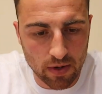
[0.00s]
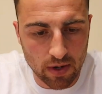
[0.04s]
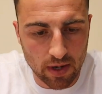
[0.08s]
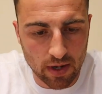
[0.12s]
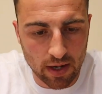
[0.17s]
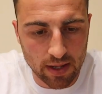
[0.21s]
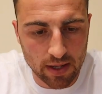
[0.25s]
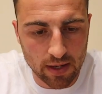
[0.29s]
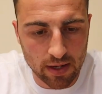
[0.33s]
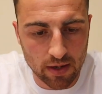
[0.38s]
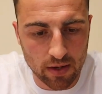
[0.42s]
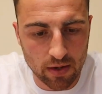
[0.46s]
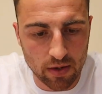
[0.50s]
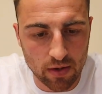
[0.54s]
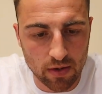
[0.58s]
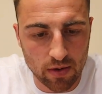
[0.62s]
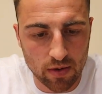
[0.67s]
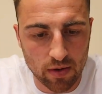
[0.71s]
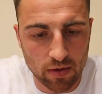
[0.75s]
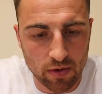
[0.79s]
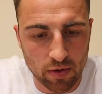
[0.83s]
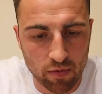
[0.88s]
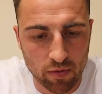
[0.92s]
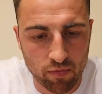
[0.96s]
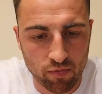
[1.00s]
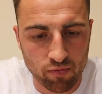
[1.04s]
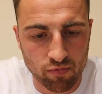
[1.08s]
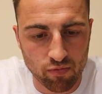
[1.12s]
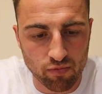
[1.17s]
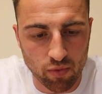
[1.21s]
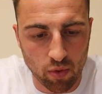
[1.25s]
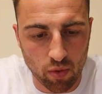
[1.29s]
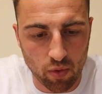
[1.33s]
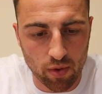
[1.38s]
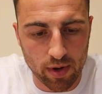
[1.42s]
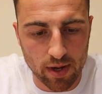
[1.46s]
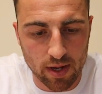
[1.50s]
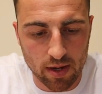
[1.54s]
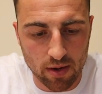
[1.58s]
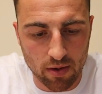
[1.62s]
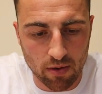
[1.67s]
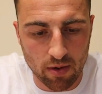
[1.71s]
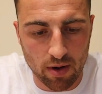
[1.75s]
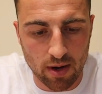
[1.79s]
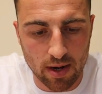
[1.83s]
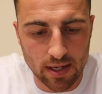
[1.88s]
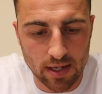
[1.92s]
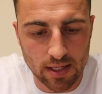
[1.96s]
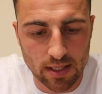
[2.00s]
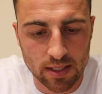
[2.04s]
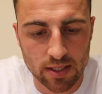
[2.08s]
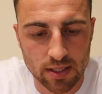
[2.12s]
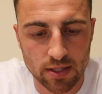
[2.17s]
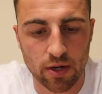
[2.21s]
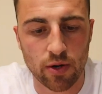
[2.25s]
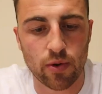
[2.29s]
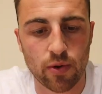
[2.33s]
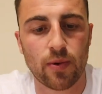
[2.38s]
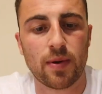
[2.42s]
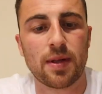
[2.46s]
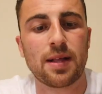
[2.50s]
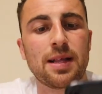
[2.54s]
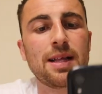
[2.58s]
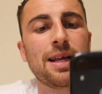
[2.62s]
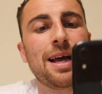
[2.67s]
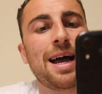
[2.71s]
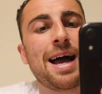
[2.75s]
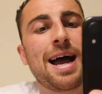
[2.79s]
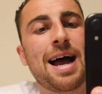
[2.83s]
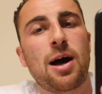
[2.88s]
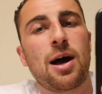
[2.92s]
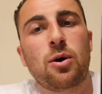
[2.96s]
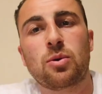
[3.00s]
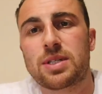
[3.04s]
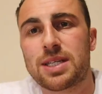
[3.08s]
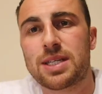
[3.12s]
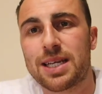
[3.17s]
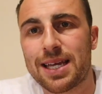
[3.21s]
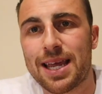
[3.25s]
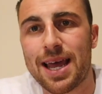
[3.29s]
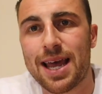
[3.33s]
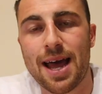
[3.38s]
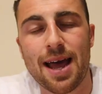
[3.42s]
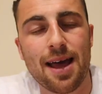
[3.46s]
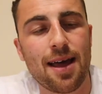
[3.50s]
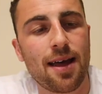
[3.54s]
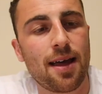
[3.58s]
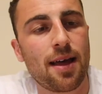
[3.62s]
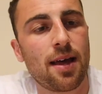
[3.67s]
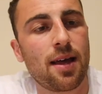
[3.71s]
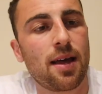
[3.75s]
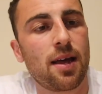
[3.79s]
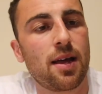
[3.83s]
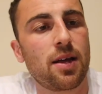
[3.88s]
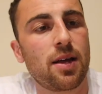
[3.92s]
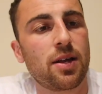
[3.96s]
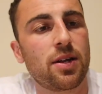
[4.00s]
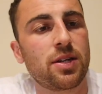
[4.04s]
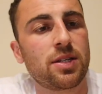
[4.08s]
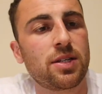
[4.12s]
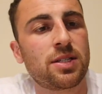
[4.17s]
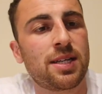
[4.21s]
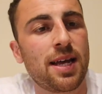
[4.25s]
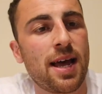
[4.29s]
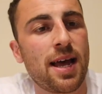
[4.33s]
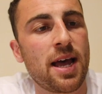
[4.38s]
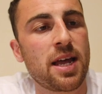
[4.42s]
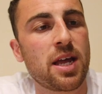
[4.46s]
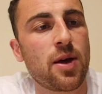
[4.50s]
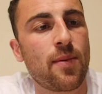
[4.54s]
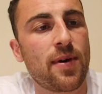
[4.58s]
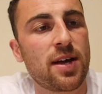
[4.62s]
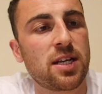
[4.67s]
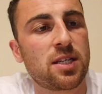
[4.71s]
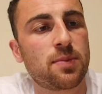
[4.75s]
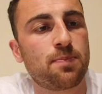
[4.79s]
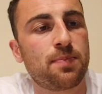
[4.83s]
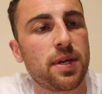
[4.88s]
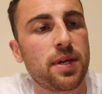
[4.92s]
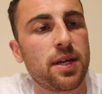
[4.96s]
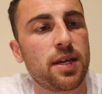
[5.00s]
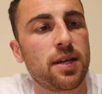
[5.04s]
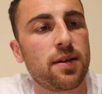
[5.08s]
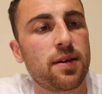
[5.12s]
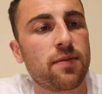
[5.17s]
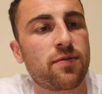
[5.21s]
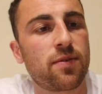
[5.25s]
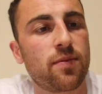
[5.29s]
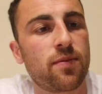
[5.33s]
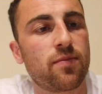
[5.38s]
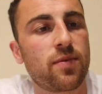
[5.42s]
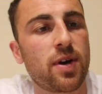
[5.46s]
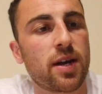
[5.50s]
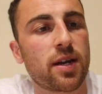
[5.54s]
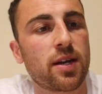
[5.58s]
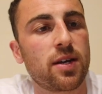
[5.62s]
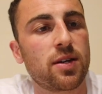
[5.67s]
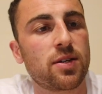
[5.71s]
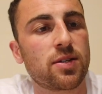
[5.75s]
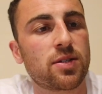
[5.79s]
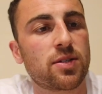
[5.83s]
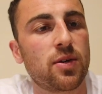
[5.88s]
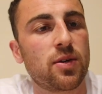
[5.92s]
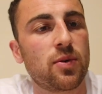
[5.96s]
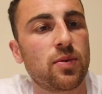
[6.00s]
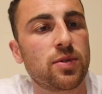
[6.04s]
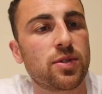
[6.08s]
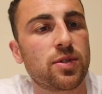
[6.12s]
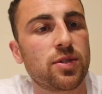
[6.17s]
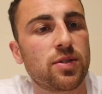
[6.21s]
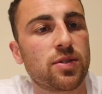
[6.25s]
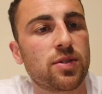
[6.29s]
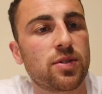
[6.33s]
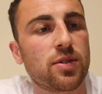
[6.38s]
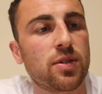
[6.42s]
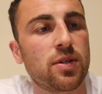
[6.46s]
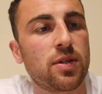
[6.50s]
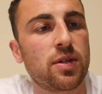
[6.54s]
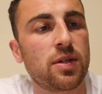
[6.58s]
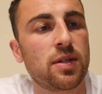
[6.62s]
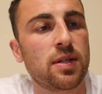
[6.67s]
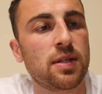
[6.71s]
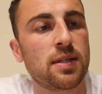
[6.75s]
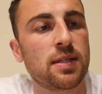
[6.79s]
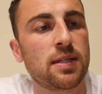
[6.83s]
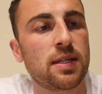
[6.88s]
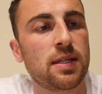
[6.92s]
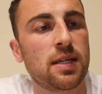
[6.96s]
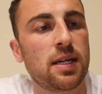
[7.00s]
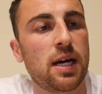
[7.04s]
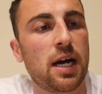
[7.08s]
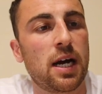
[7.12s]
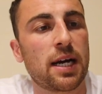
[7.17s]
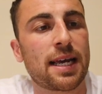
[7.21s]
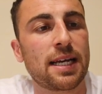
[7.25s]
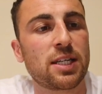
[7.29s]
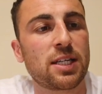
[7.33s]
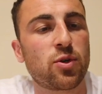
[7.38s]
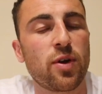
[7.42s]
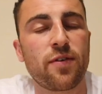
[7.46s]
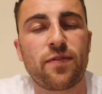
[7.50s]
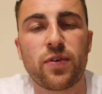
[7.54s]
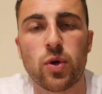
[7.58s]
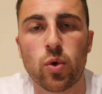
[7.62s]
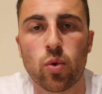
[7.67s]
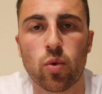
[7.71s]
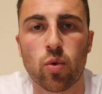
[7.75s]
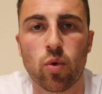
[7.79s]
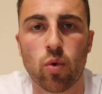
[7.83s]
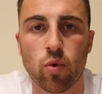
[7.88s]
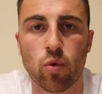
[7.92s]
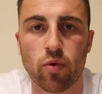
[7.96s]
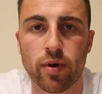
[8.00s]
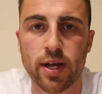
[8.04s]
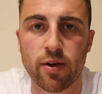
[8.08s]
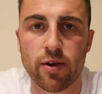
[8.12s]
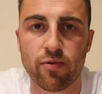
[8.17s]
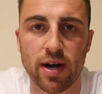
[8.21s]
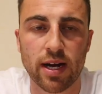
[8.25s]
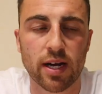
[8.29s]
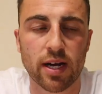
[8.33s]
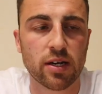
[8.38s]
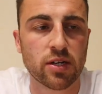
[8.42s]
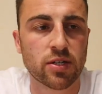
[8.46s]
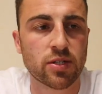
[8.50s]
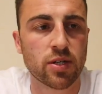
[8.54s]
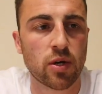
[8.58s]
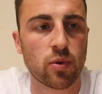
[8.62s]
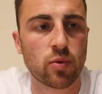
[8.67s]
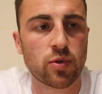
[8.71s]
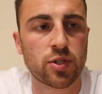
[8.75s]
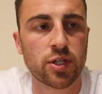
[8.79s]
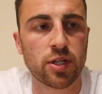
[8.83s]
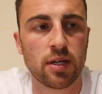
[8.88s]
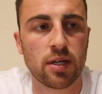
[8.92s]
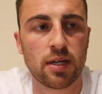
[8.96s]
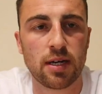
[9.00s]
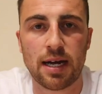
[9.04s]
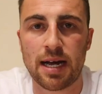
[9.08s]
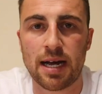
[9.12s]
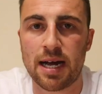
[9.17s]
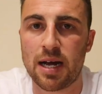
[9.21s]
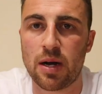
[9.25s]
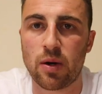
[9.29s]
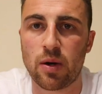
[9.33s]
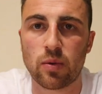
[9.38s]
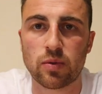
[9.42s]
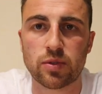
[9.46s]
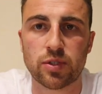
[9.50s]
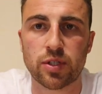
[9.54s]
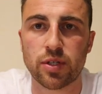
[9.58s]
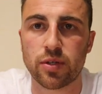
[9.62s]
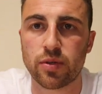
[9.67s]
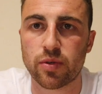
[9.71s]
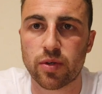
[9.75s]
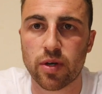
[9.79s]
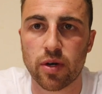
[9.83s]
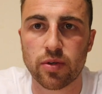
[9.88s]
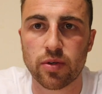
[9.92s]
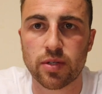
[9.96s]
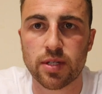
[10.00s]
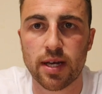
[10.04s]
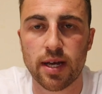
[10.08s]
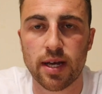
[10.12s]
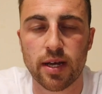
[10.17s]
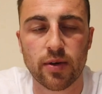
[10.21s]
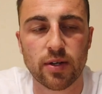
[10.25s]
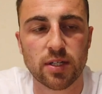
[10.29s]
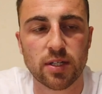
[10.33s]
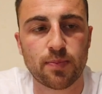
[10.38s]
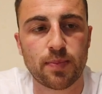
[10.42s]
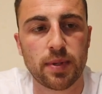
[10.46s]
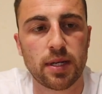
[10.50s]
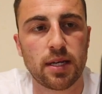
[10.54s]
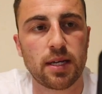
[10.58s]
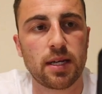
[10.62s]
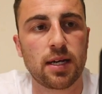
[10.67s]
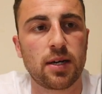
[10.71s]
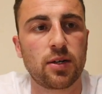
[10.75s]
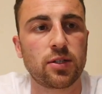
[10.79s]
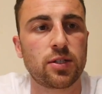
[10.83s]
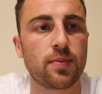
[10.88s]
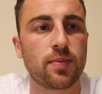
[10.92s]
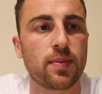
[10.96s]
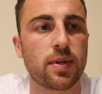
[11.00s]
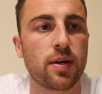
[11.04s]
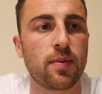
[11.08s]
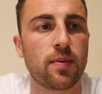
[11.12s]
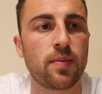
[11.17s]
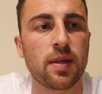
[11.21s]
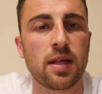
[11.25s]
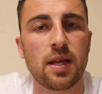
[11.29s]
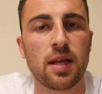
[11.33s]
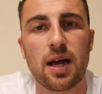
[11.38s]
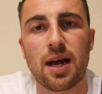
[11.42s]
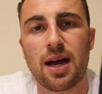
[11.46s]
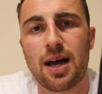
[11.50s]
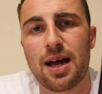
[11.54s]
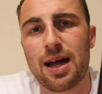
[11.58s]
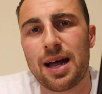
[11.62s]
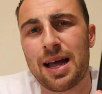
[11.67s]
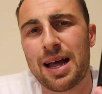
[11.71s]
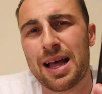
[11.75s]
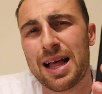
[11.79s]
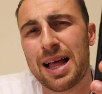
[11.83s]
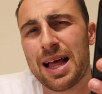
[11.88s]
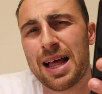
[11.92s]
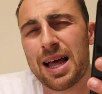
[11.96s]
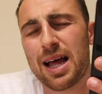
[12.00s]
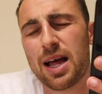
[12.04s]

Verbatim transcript: I think Roy, all right, so how to get to A O S B from regular soldiers. Okay, so if you're already a regular soldier, how do you go to A O S B? How do you become? Uh,